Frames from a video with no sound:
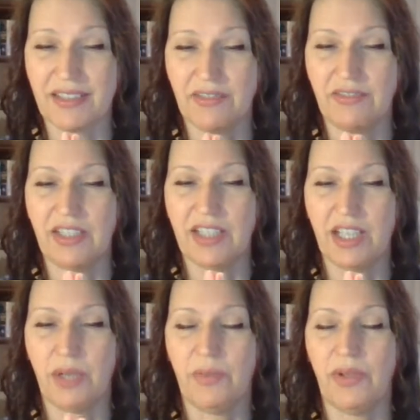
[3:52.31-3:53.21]
filling
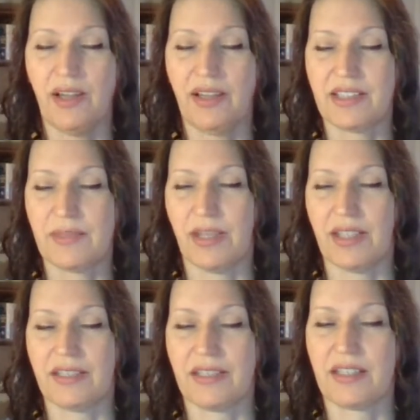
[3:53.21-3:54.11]
up your heart
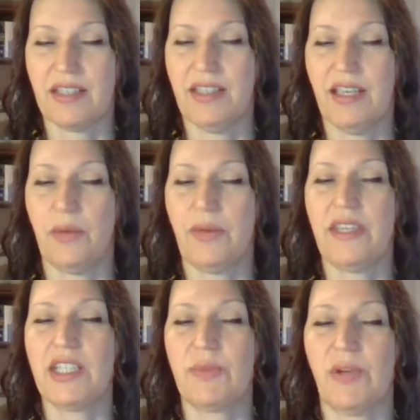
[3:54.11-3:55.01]
space. And with
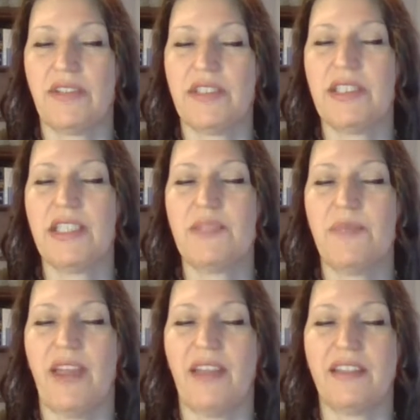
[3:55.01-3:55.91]
each breath, just
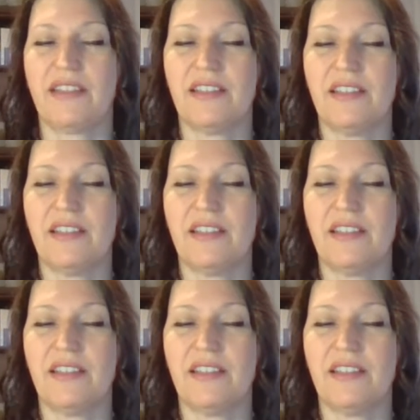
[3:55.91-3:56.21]
expand.